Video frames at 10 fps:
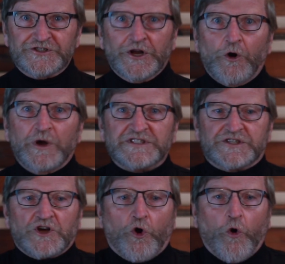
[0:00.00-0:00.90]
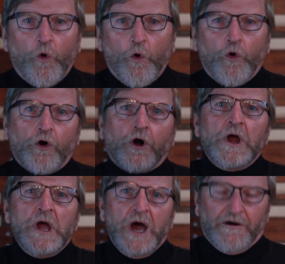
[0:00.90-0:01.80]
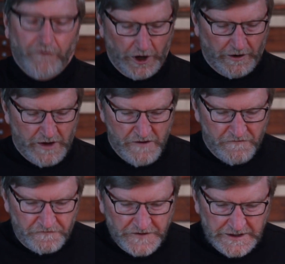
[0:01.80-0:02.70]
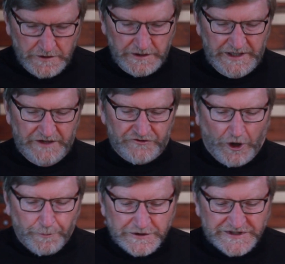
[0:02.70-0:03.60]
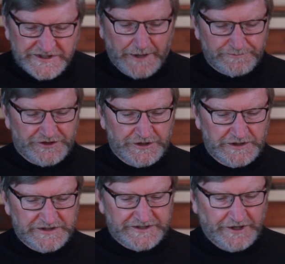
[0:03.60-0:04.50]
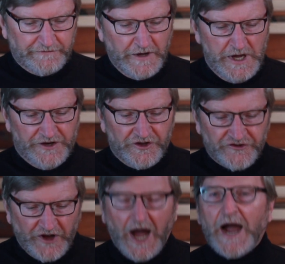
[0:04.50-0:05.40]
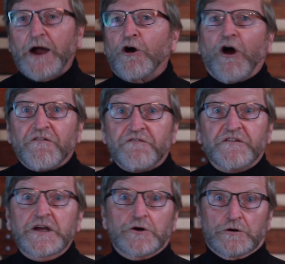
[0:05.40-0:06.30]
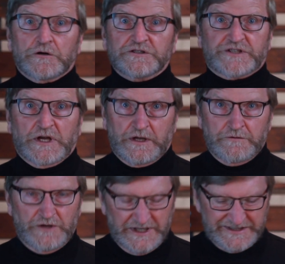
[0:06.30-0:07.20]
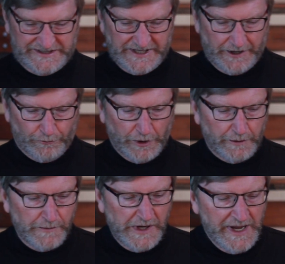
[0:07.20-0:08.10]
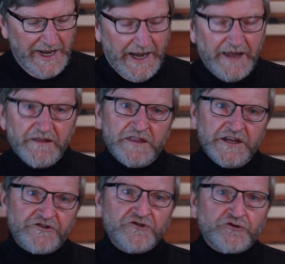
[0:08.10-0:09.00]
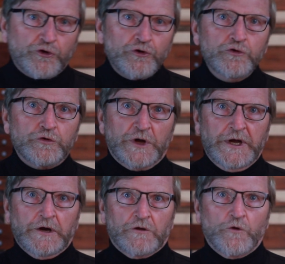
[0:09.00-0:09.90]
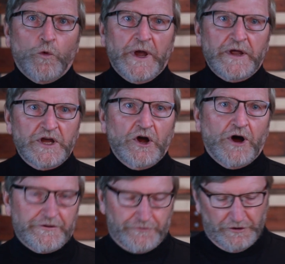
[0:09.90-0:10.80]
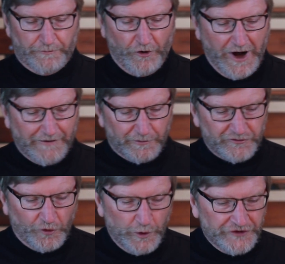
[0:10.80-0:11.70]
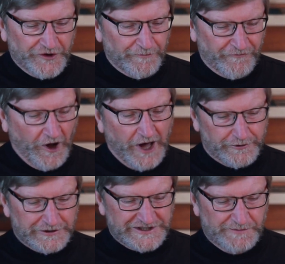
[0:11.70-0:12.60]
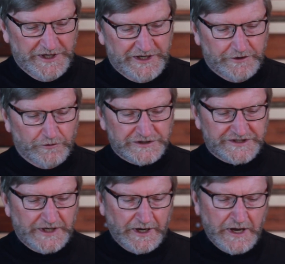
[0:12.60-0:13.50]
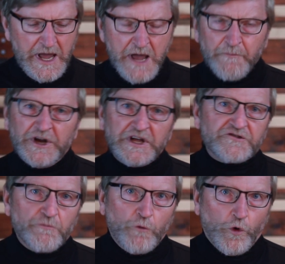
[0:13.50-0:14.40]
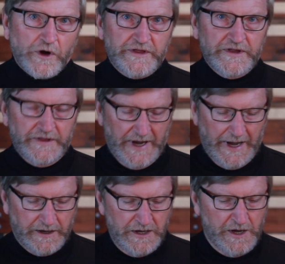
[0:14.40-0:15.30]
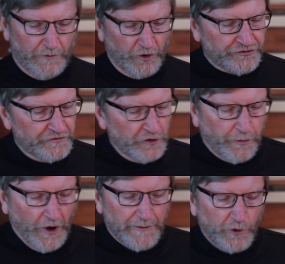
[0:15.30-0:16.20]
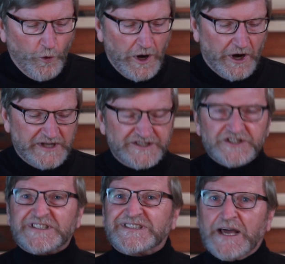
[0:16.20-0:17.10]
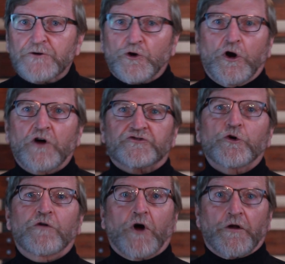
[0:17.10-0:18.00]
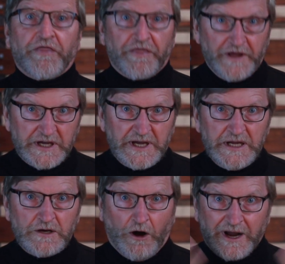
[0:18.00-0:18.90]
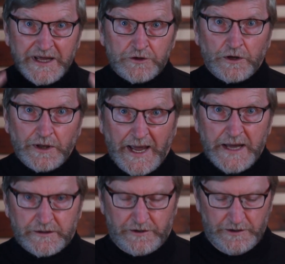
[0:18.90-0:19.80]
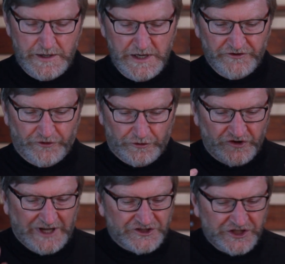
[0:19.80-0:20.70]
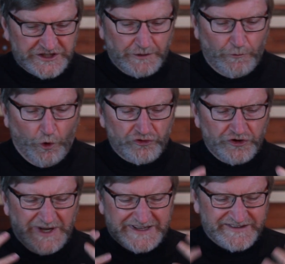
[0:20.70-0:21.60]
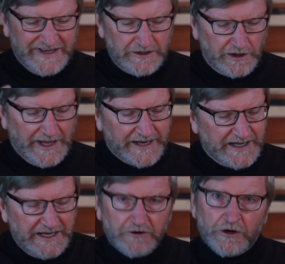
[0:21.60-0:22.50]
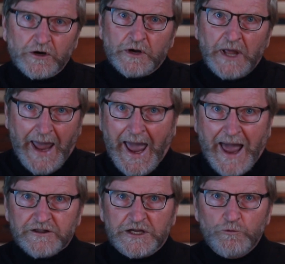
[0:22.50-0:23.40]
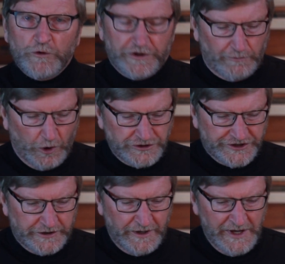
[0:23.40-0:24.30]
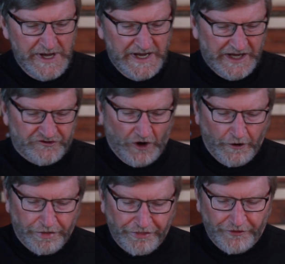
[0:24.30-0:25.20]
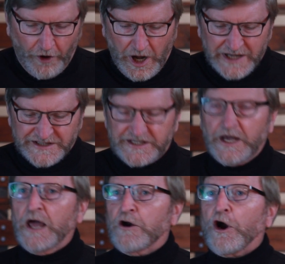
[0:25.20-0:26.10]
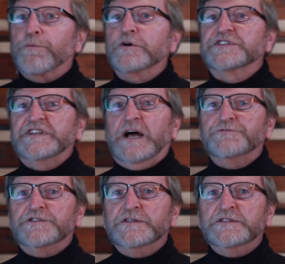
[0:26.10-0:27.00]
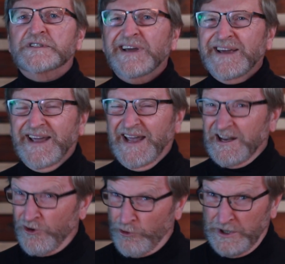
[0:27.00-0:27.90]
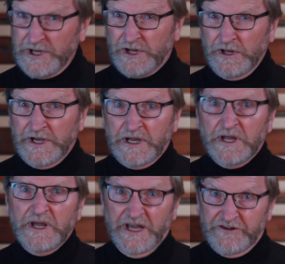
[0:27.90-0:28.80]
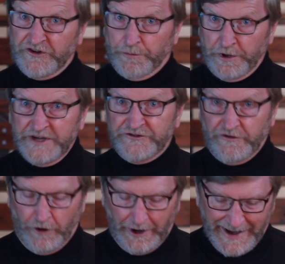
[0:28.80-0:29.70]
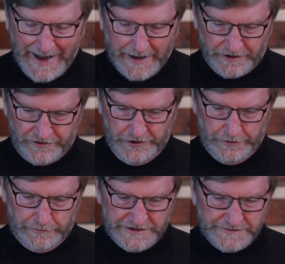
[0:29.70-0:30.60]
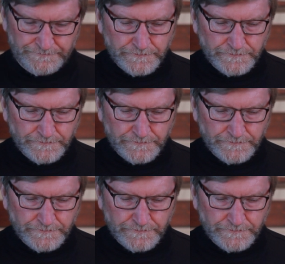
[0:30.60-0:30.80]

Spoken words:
You know, it's the core of our feelings, our perceptions of desire, our fears, etc. And this is true here, the way the author of Proverbs, the wisdom father, is speaking to his son. But it's more than that. Most of you are probably aware it's the center also of our thinking, our intellect. So it's not just emotion, it's intellect interacting with emotion. It's our thoughts and our perceptions. And critically, it's the place of our attitudes.